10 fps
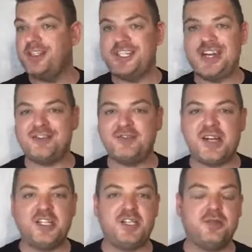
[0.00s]
chat
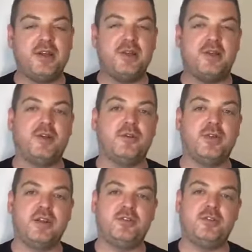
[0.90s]
strategy with, and
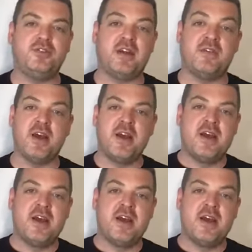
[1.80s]
all that sort of stuff.